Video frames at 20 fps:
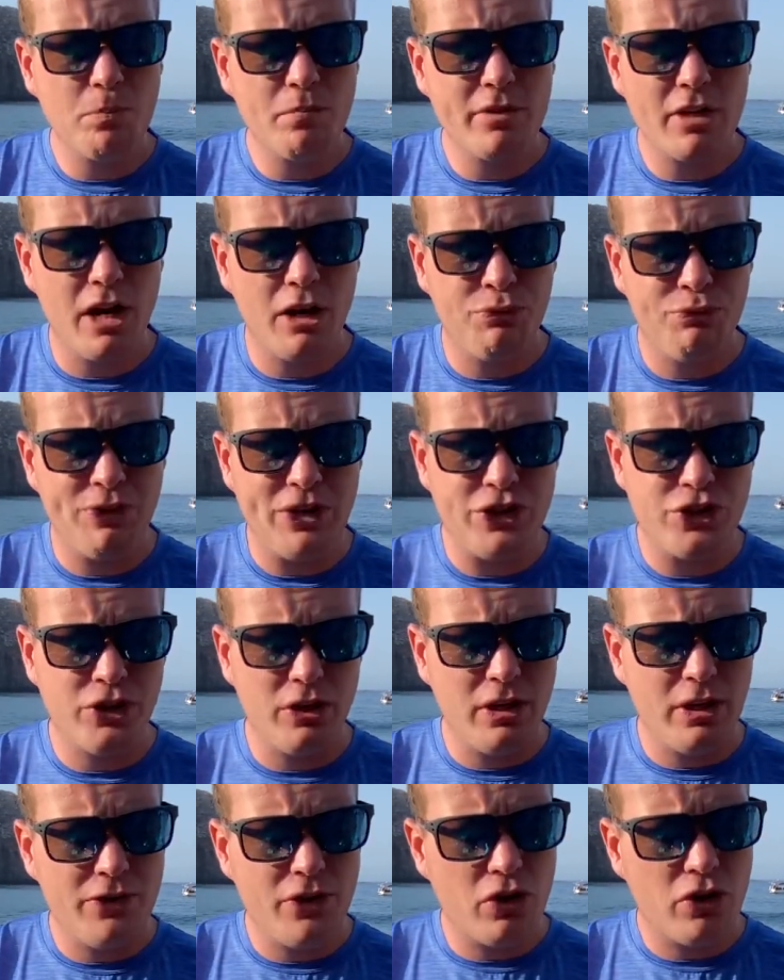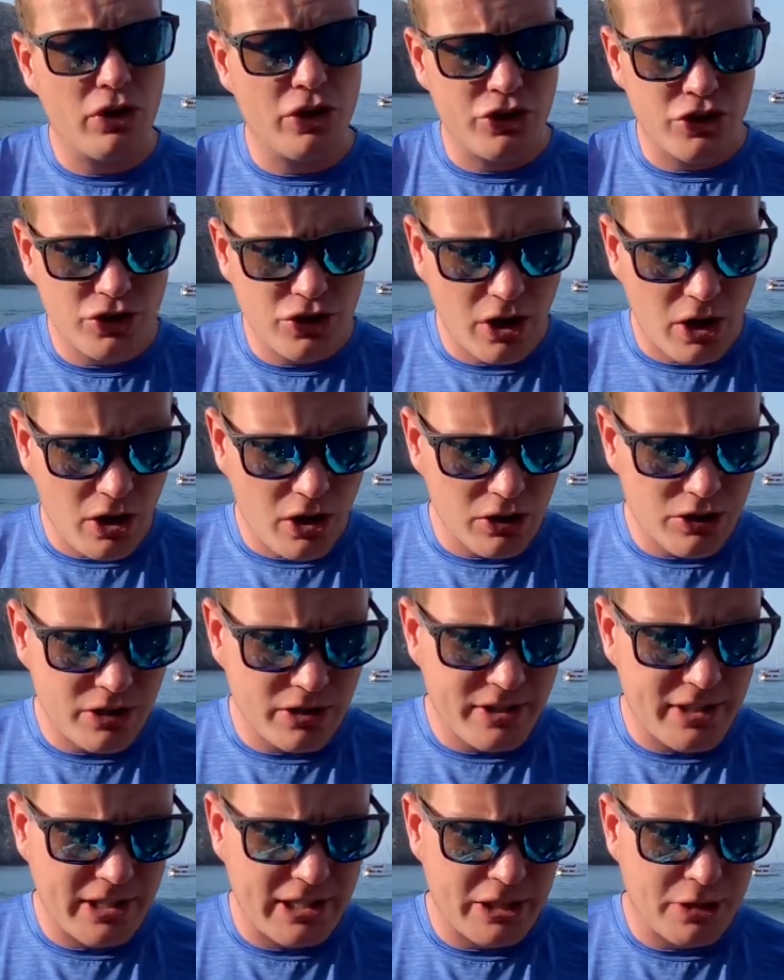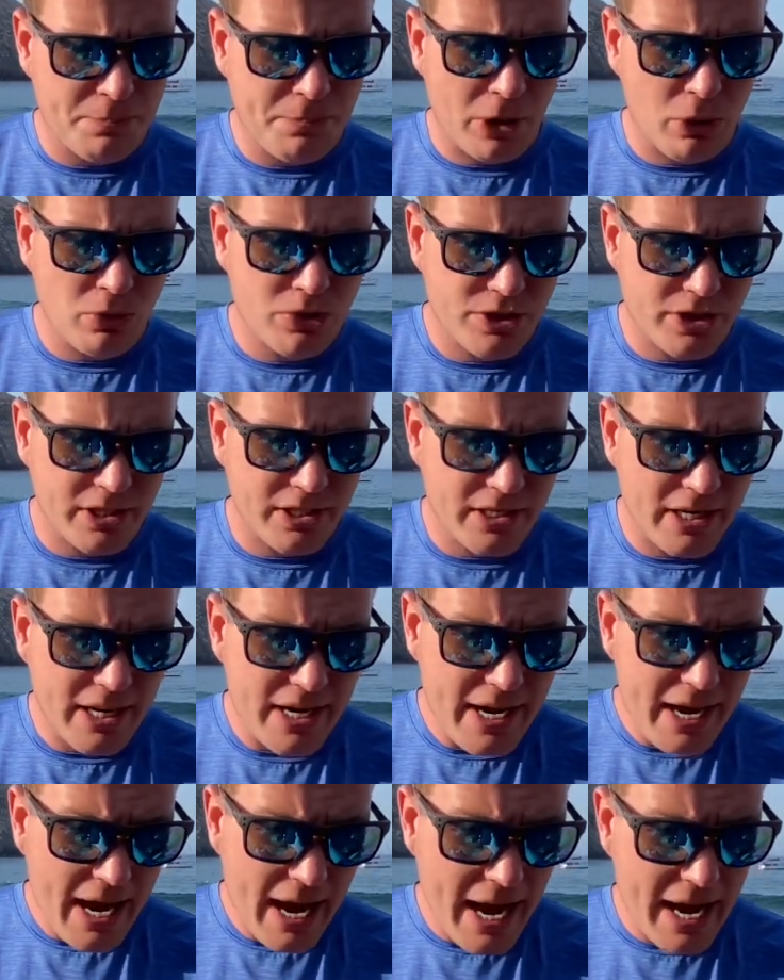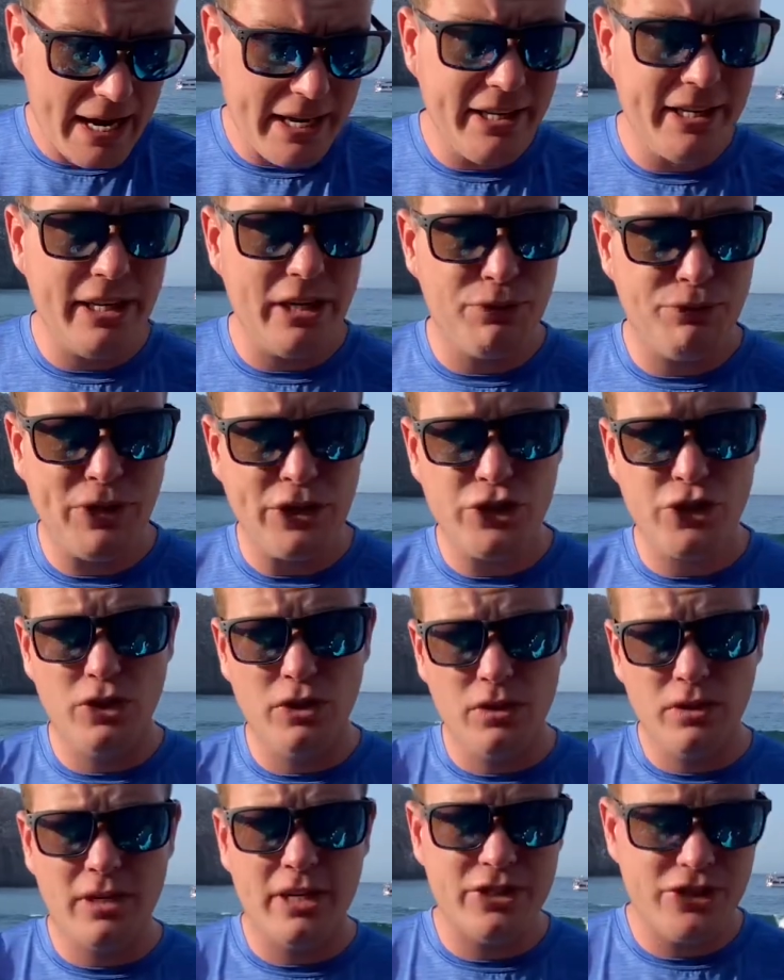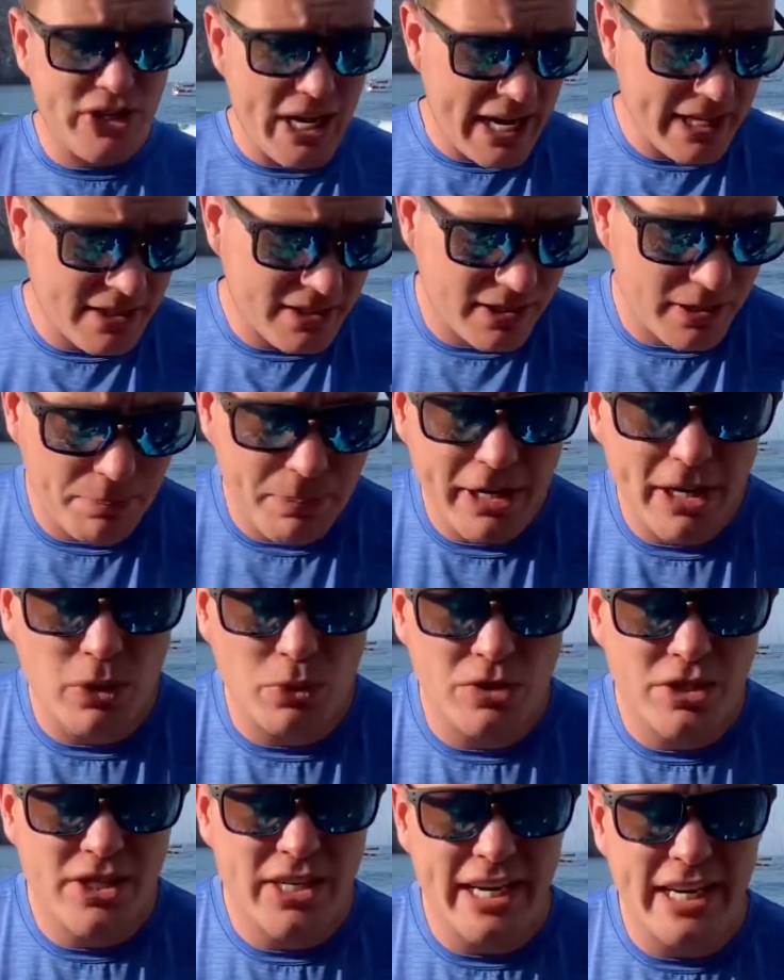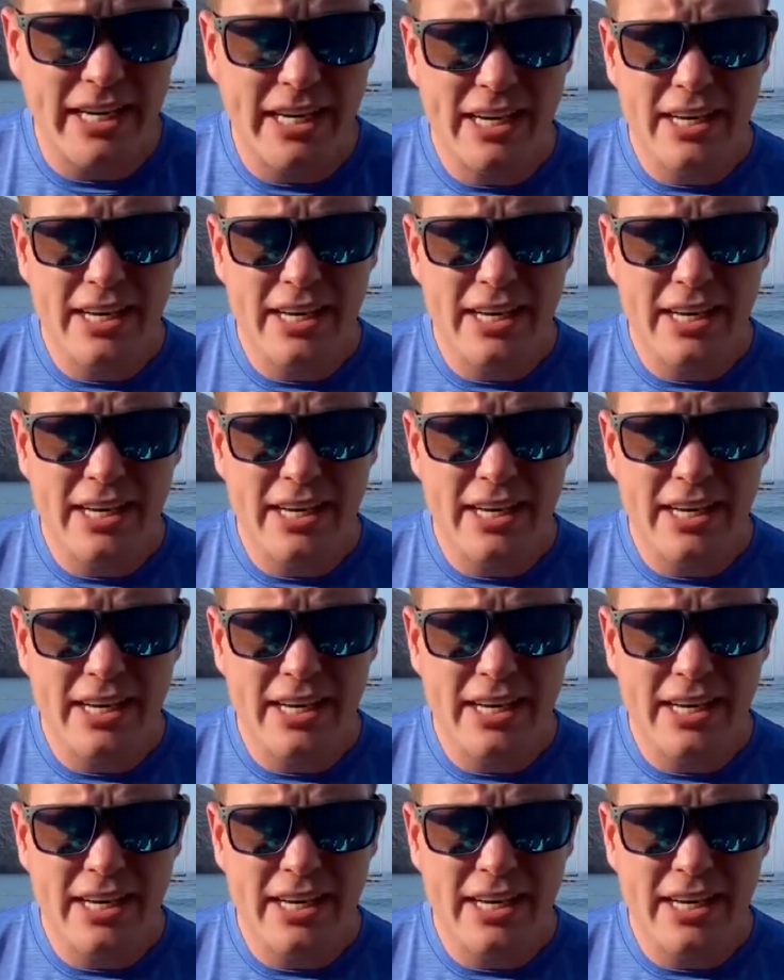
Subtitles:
official and not going to start until it's posted in the official Gazette, the BOC.